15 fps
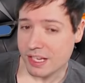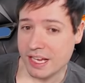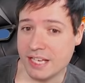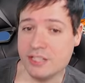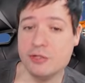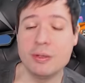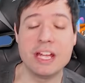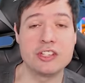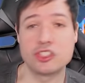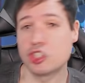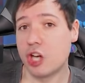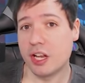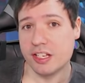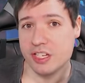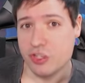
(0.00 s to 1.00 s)
And you get
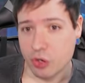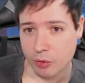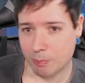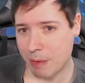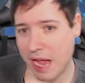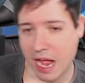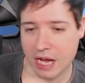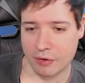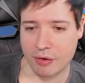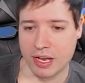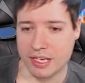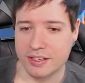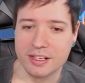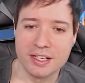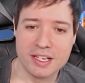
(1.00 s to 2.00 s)
shot in your back,
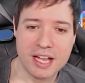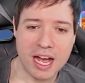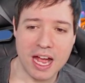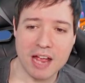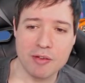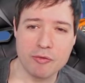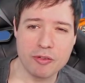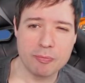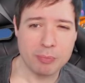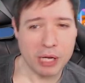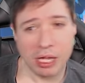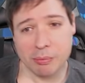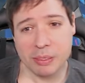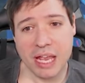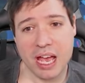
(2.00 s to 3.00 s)
right? I would have
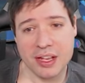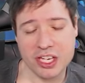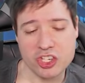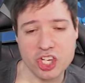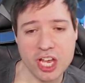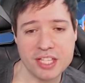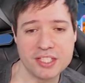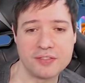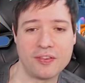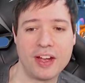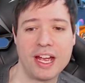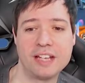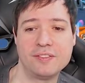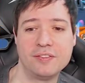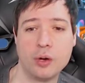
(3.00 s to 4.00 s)
probably had a chance if I
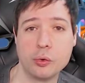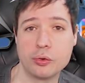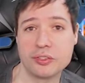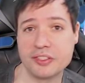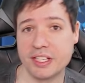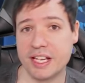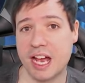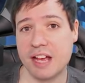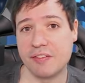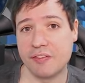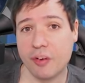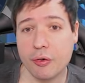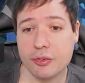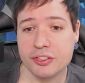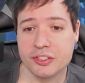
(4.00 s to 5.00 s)
had focused the guy
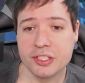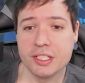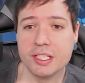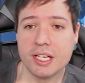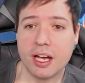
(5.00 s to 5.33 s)
first